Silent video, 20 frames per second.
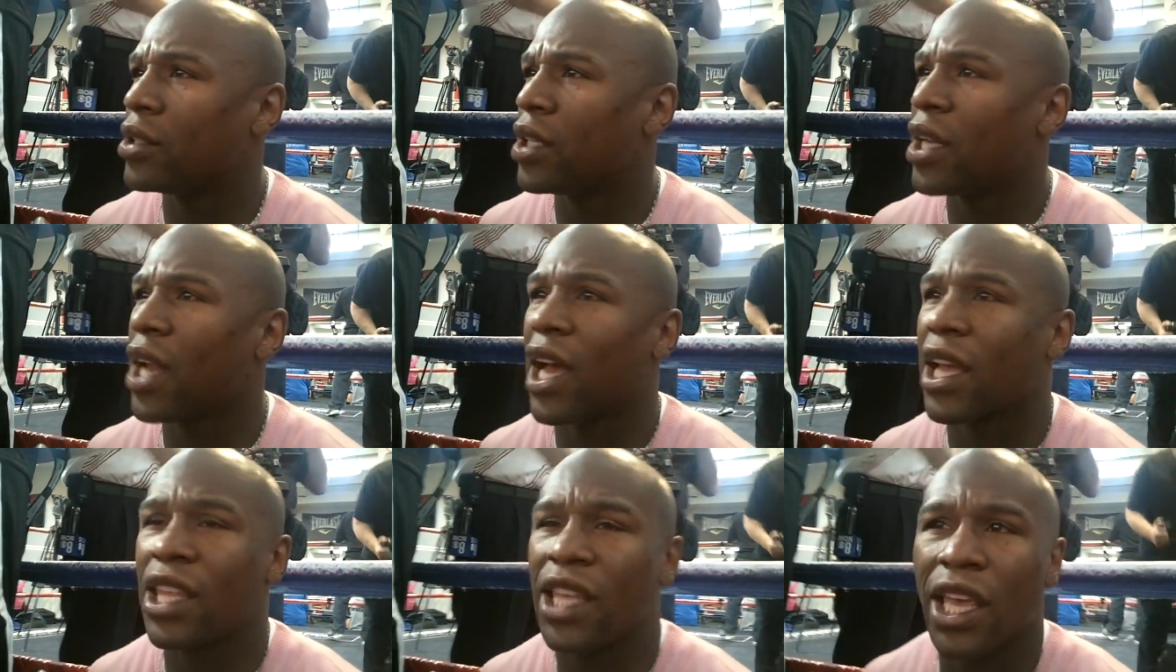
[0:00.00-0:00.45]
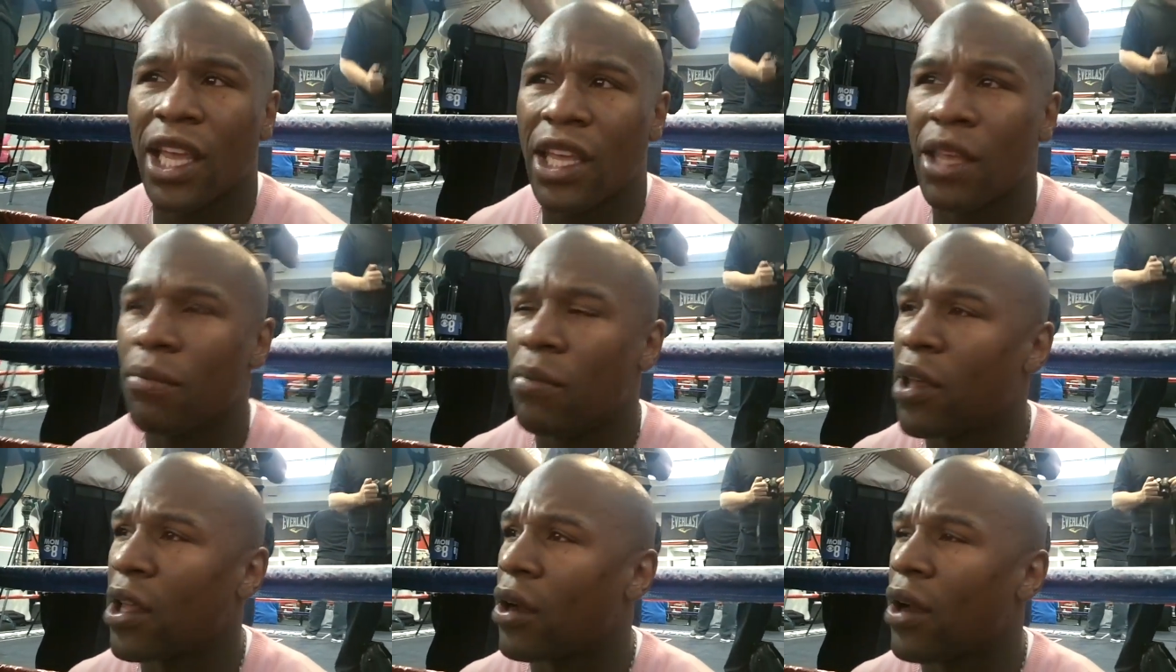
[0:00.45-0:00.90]
Did I
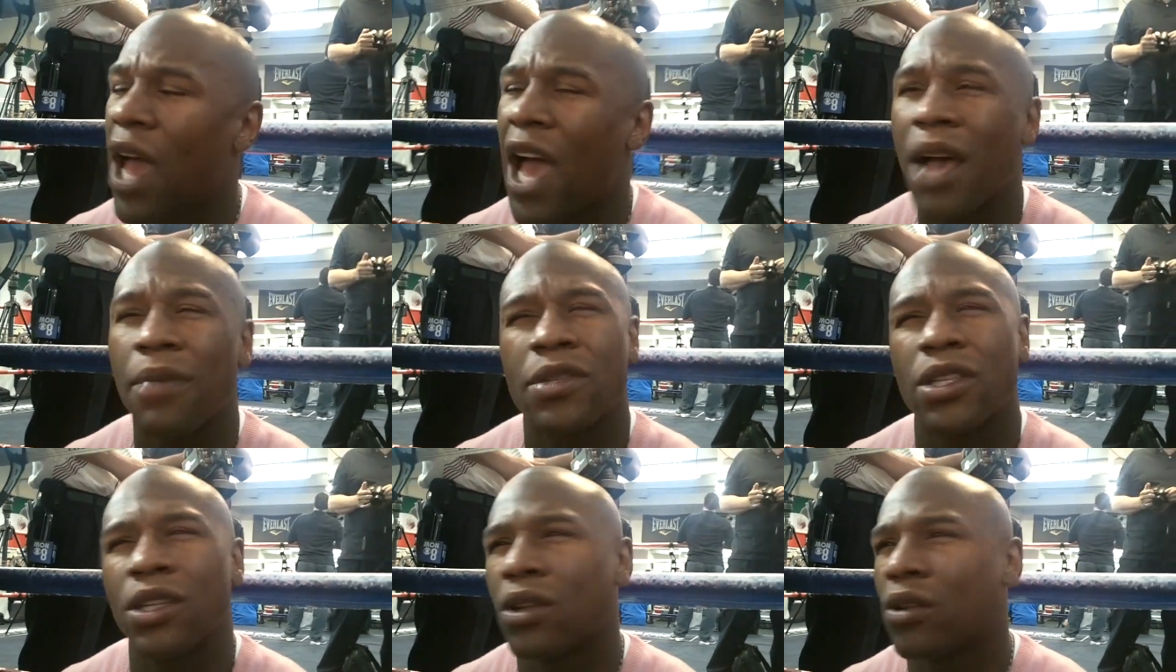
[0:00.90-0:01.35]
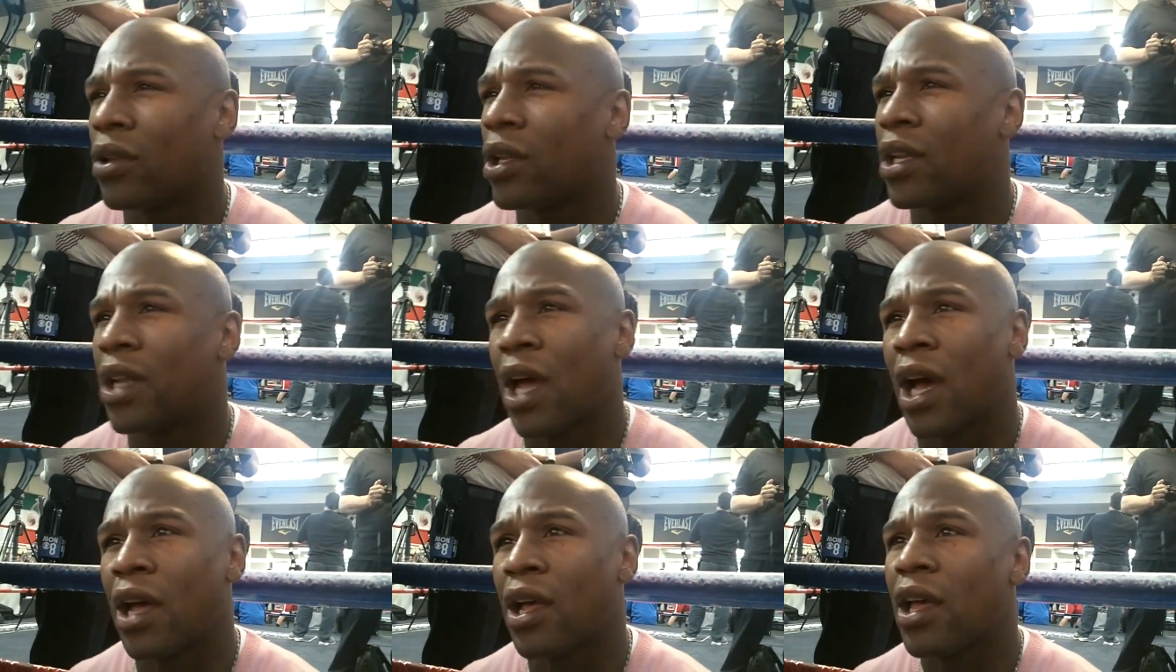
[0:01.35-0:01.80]
kick and beat her?
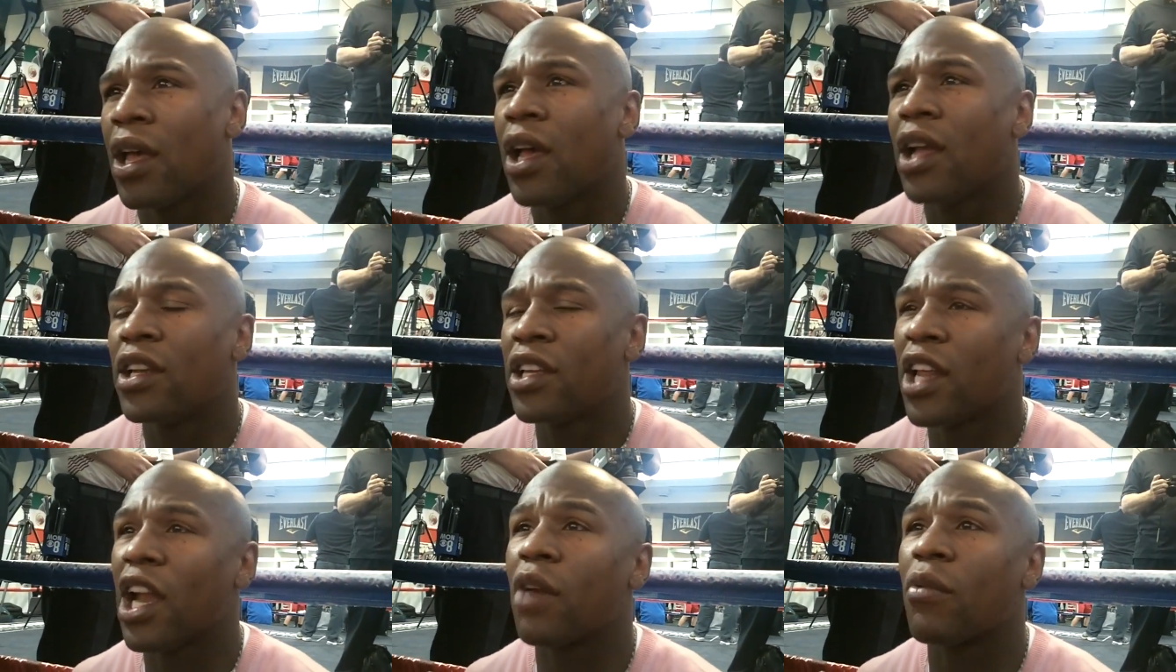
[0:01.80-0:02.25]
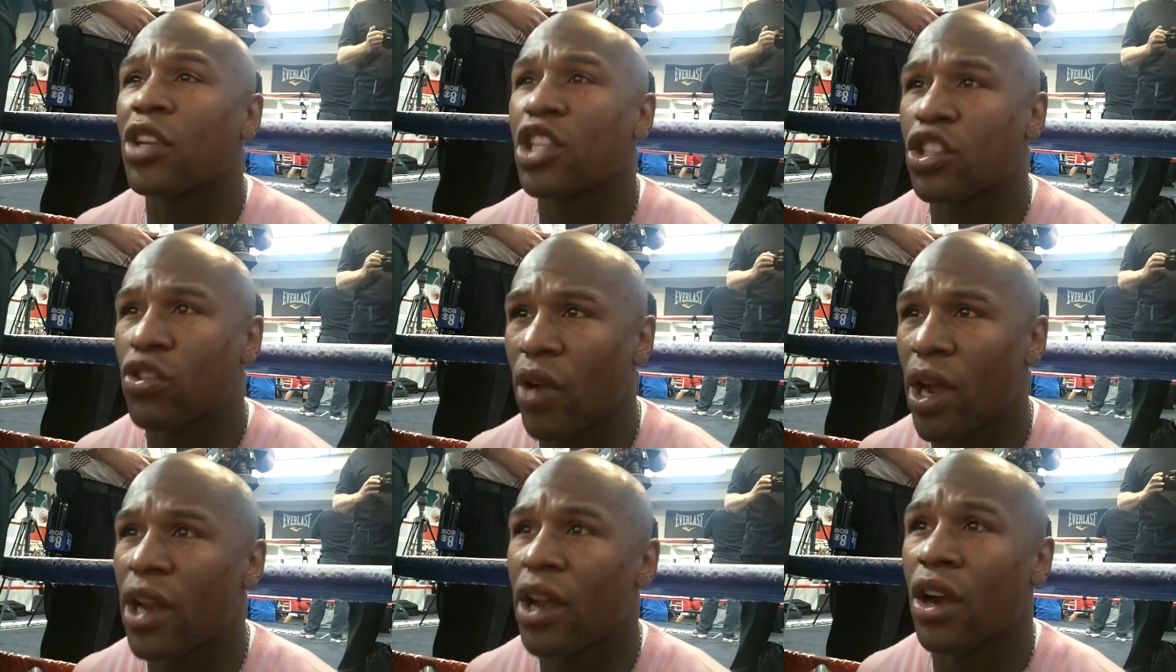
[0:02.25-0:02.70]
Absolutely not. Did I
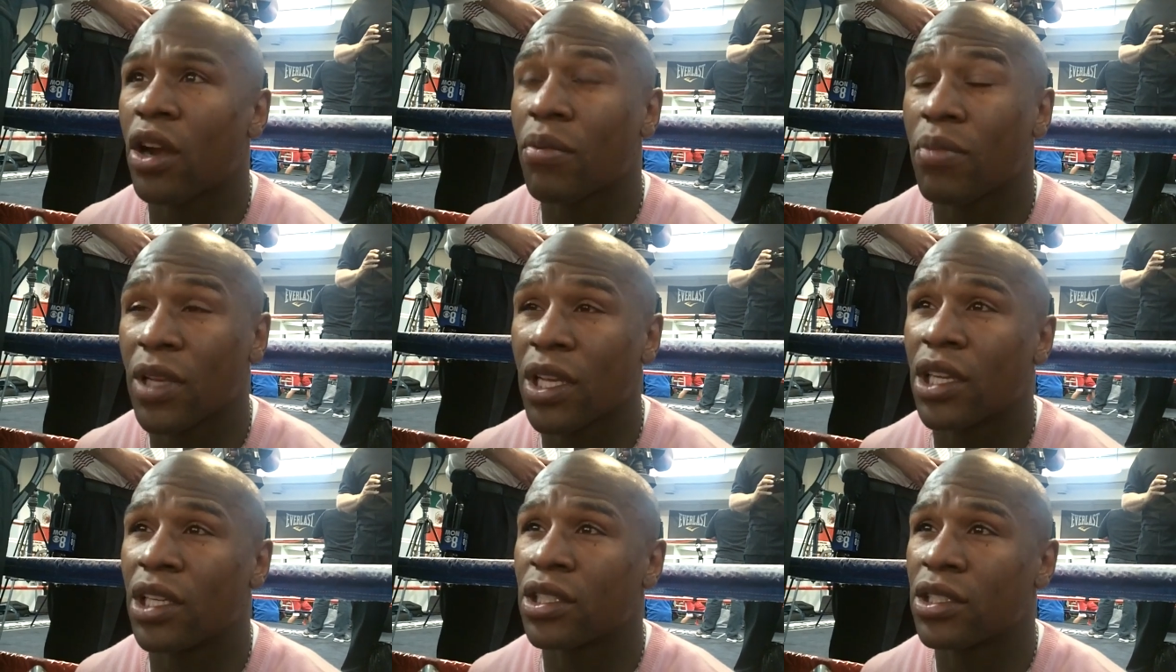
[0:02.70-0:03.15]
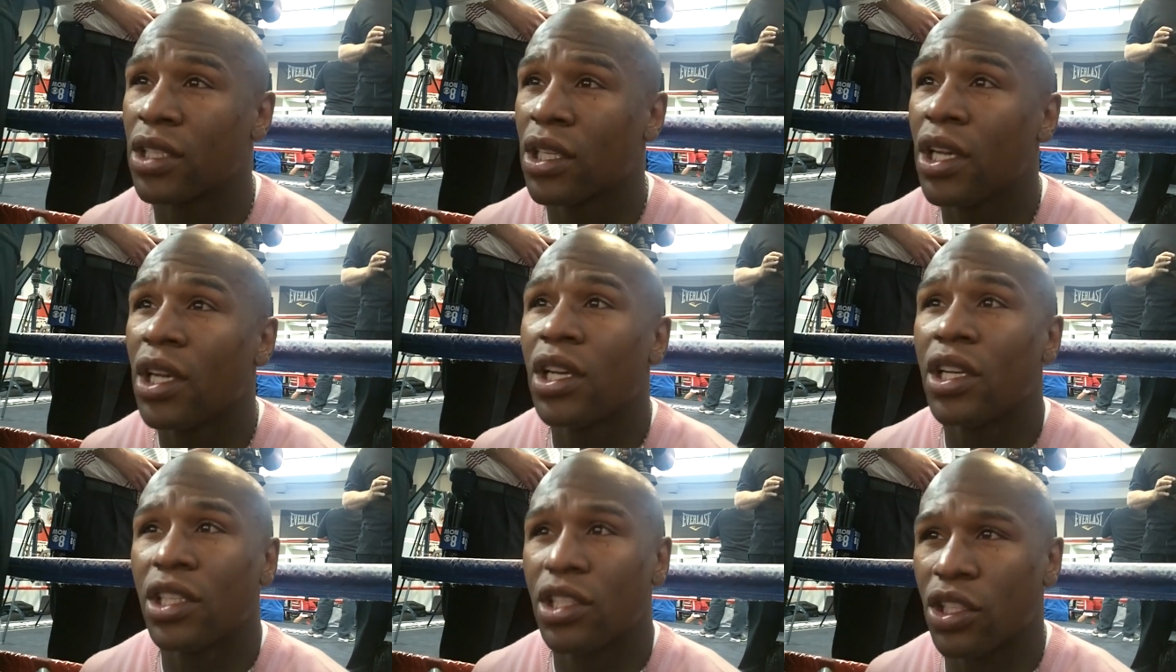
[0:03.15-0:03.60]
restrain her because,
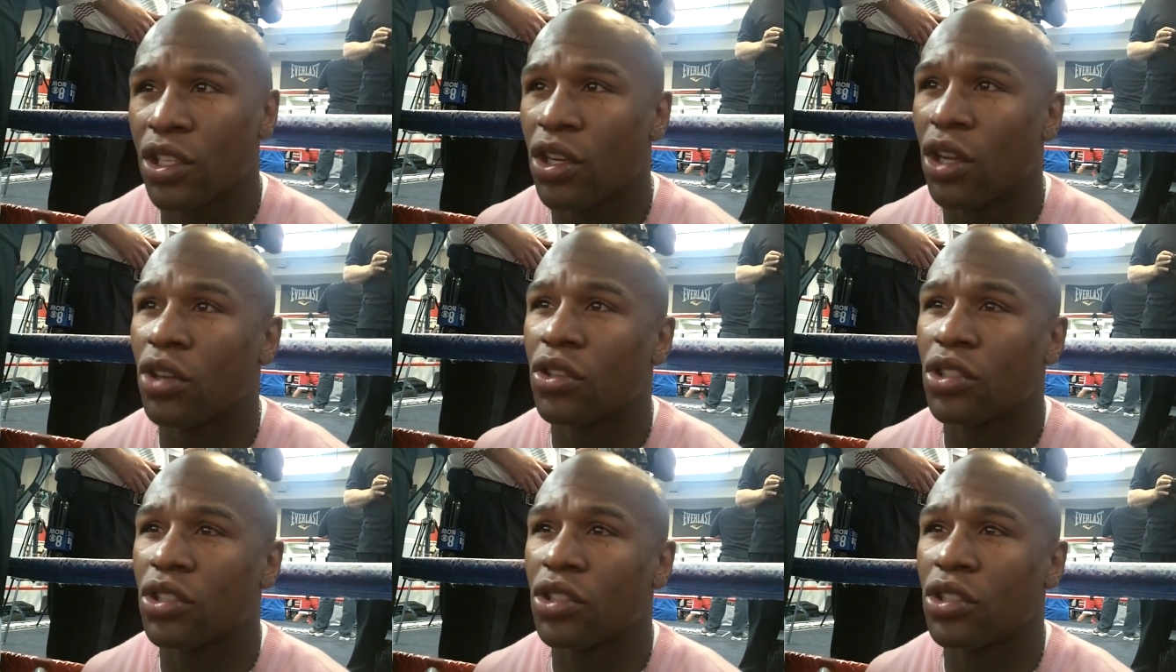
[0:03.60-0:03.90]
you